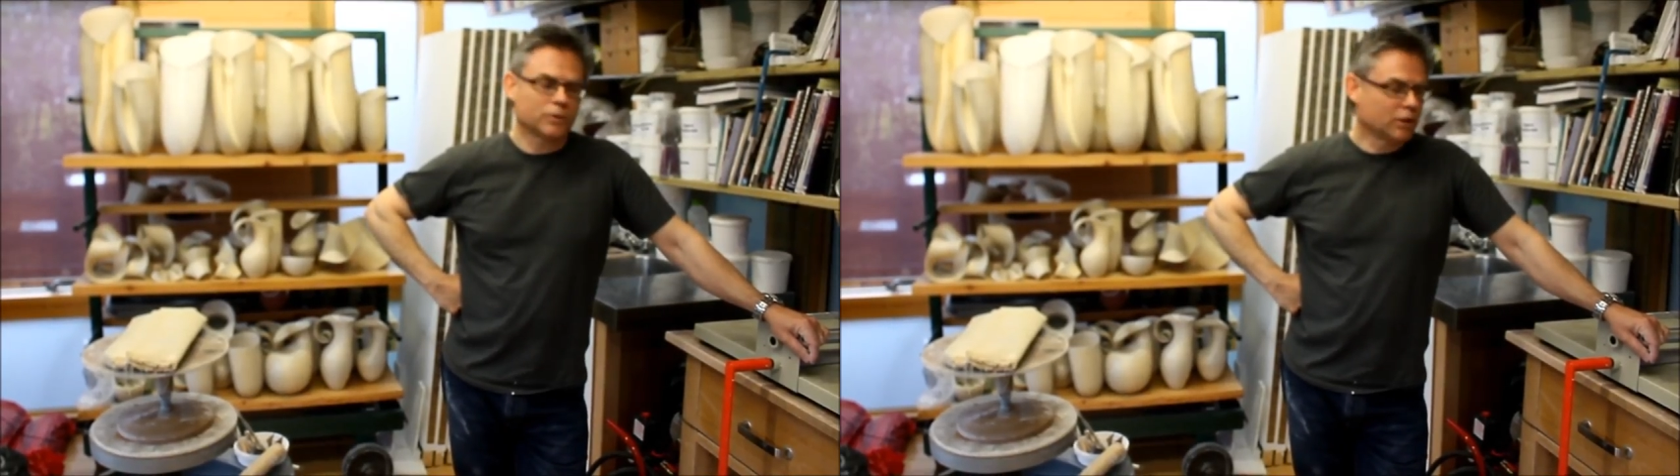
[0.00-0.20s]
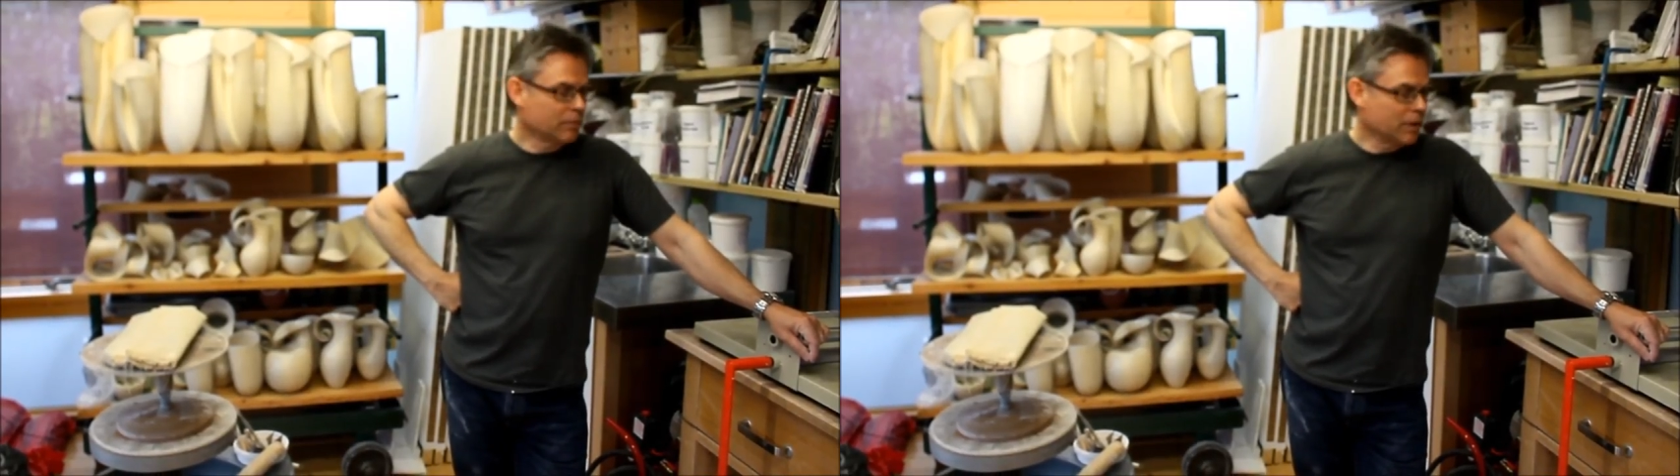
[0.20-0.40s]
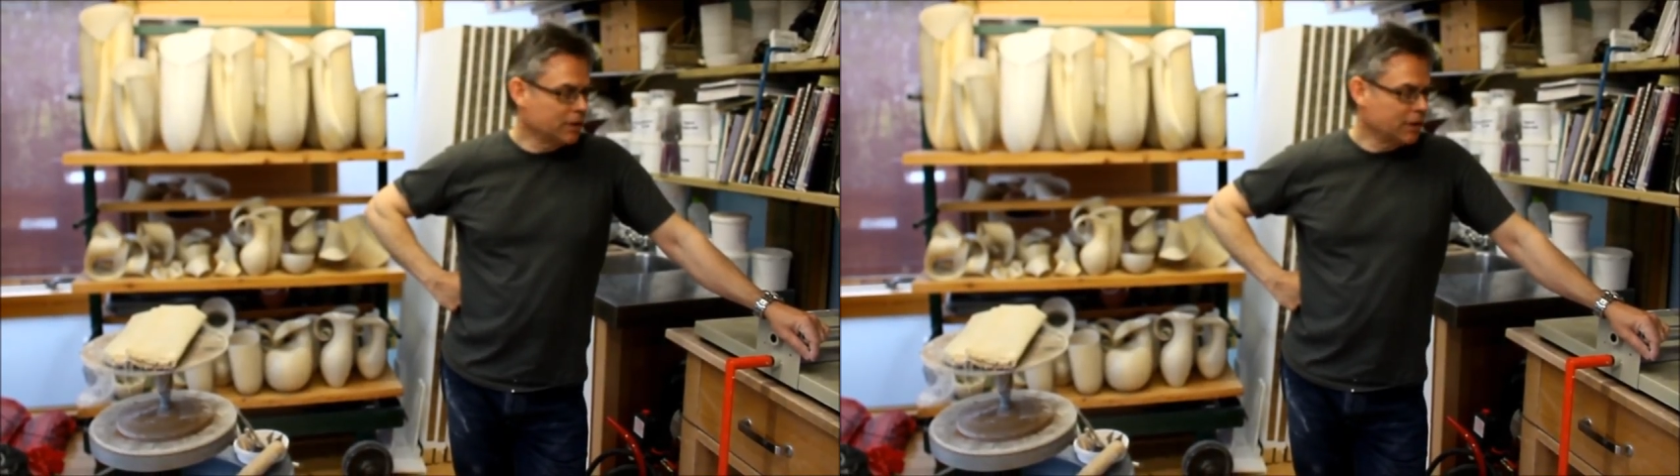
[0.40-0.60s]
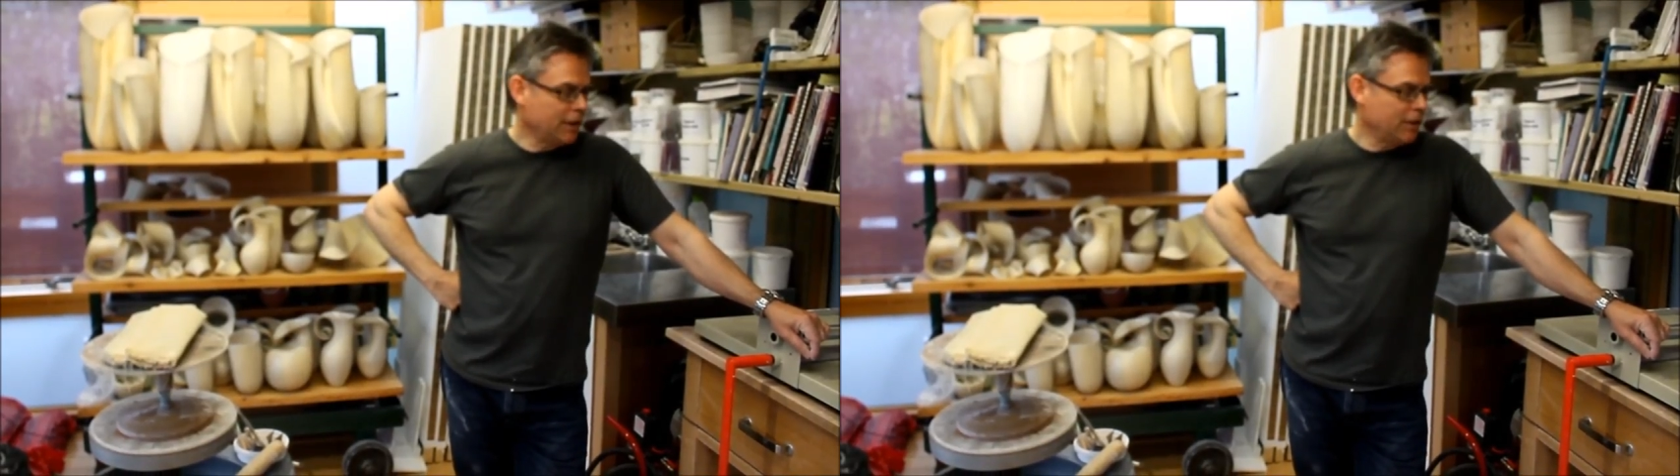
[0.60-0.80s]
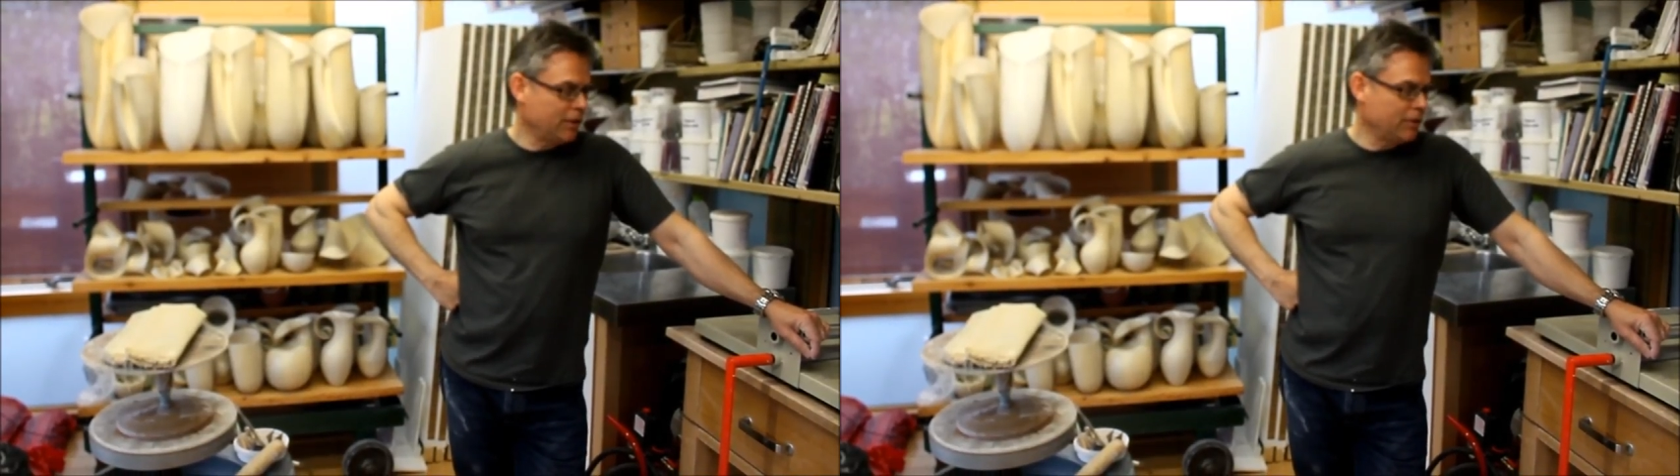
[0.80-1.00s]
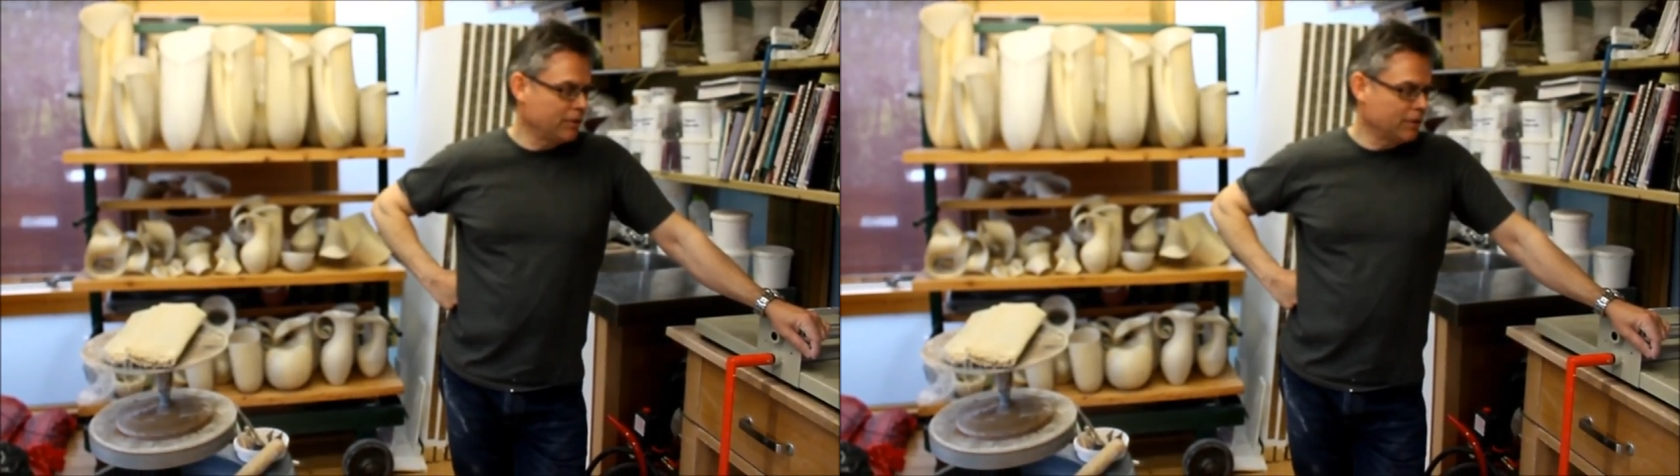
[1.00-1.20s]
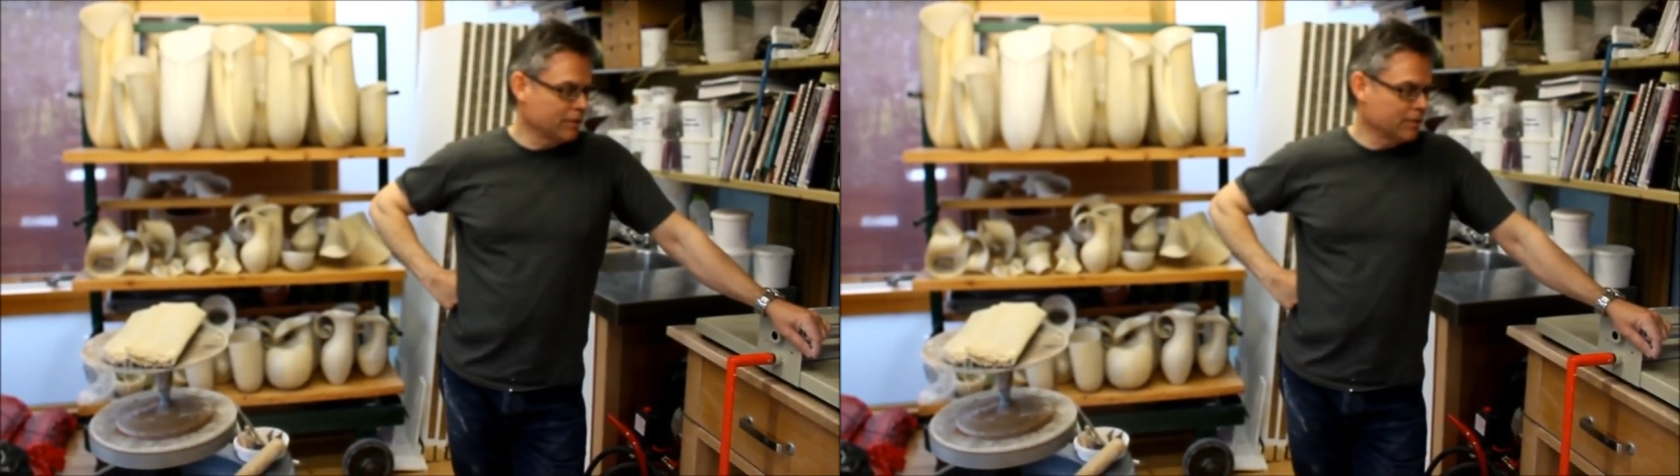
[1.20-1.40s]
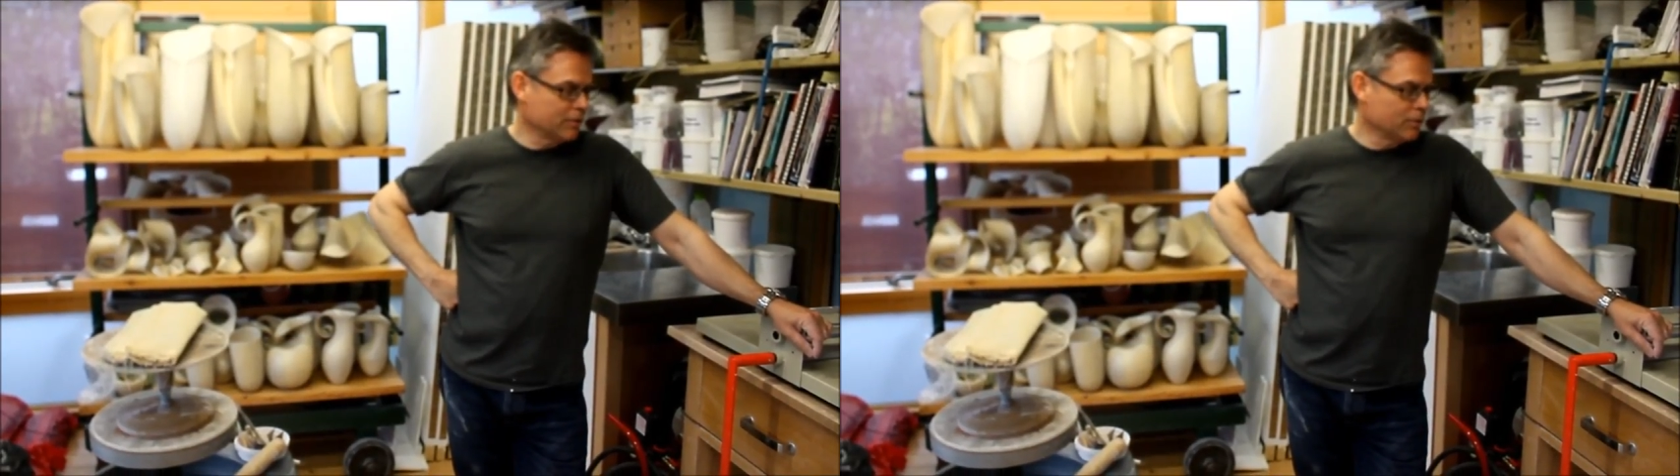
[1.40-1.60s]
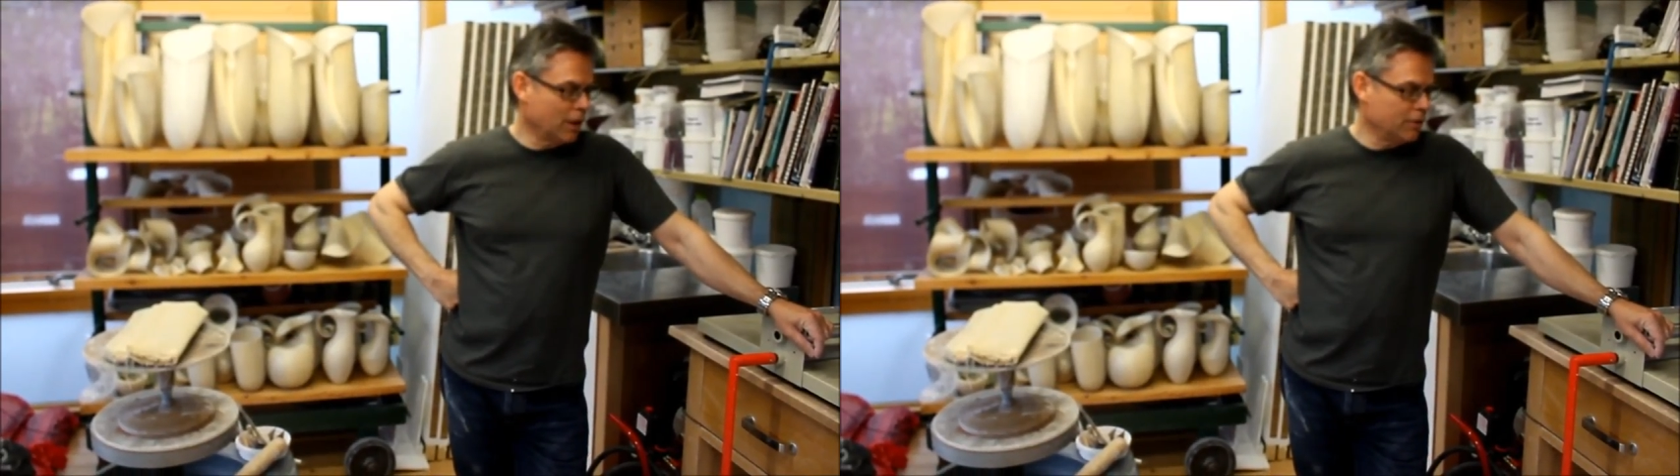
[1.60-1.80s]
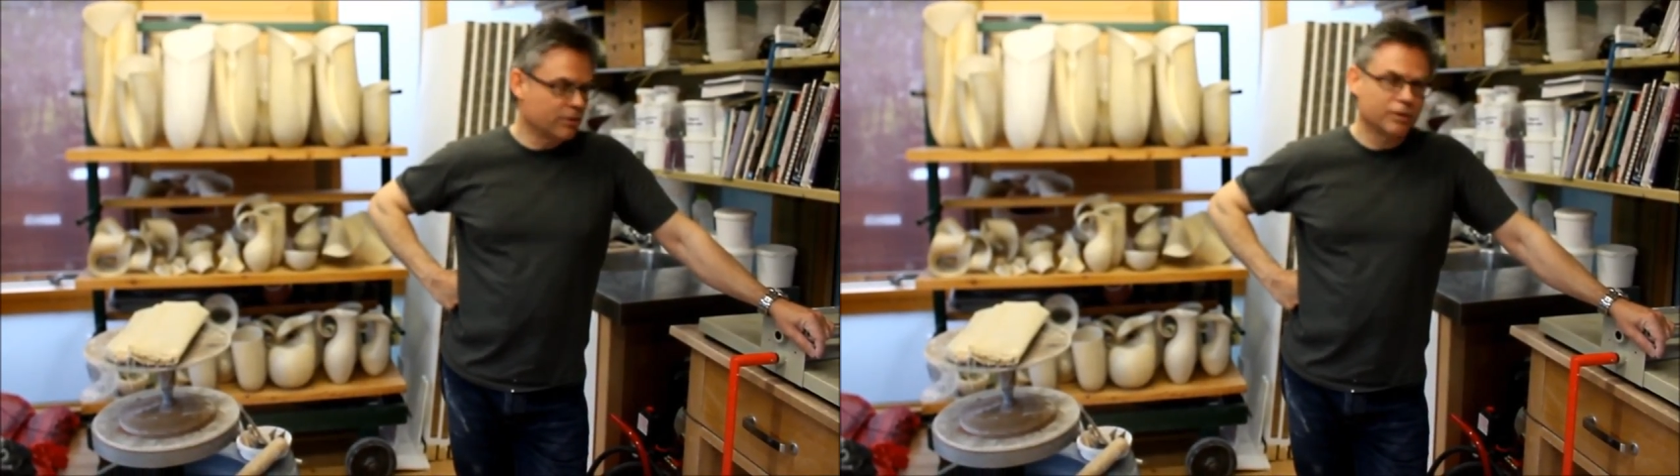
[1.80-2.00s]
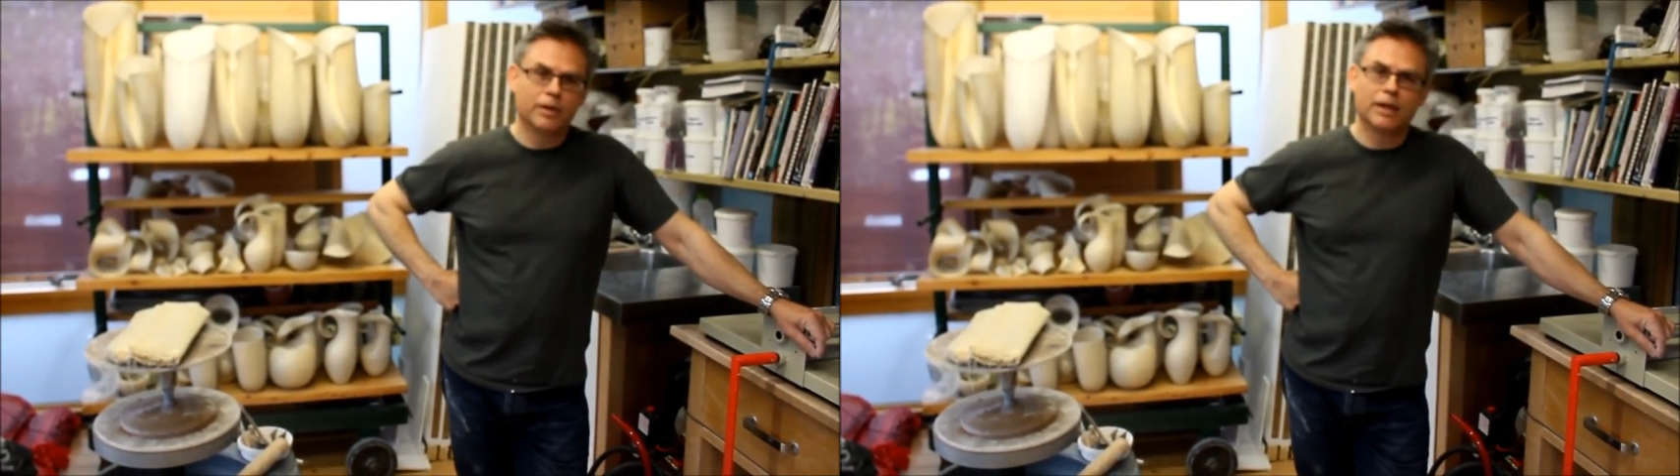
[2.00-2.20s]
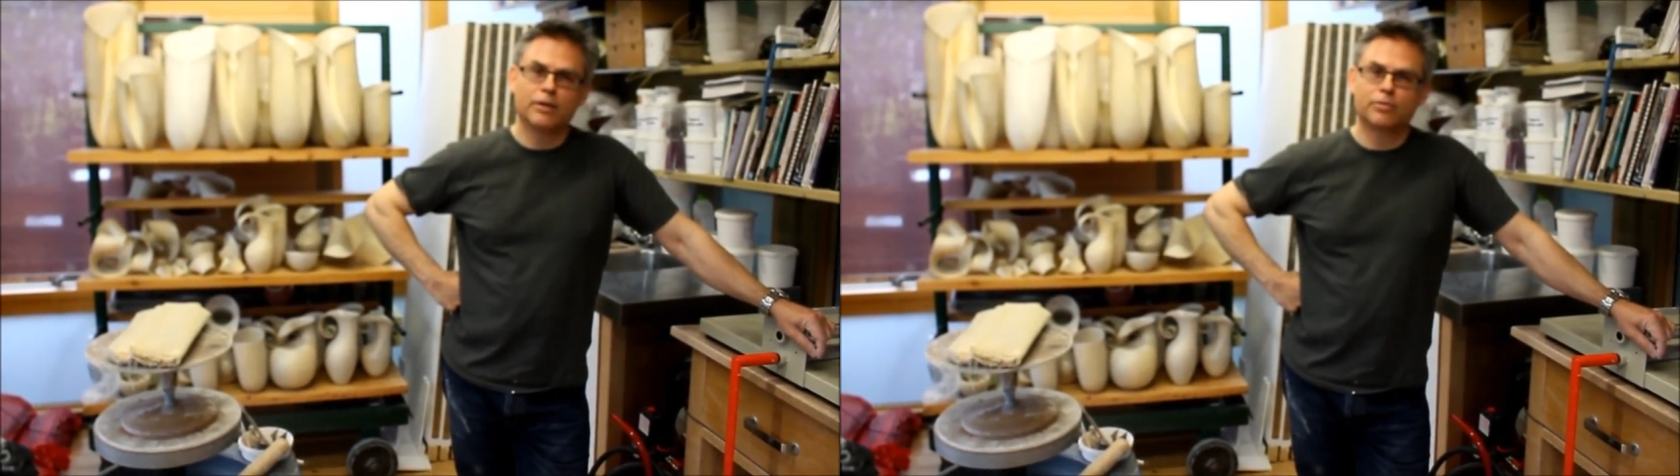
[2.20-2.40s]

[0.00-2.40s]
So I'm going to take you right through really